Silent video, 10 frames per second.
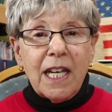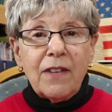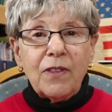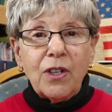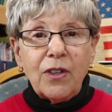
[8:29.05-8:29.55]

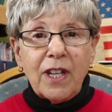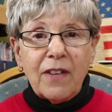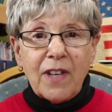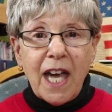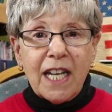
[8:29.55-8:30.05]
even though
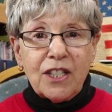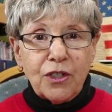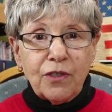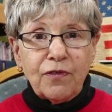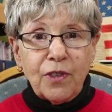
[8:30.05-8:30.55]
they've got a
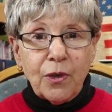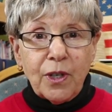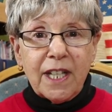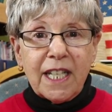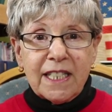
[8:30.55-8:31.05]
dirt floor
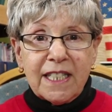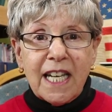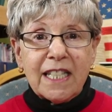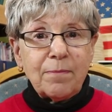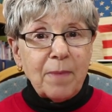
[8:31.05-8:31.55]
and they can
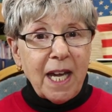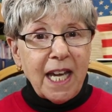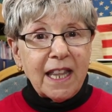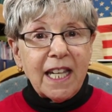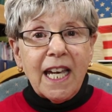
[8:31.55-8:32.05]
dust
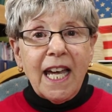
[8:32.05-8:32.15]
bathe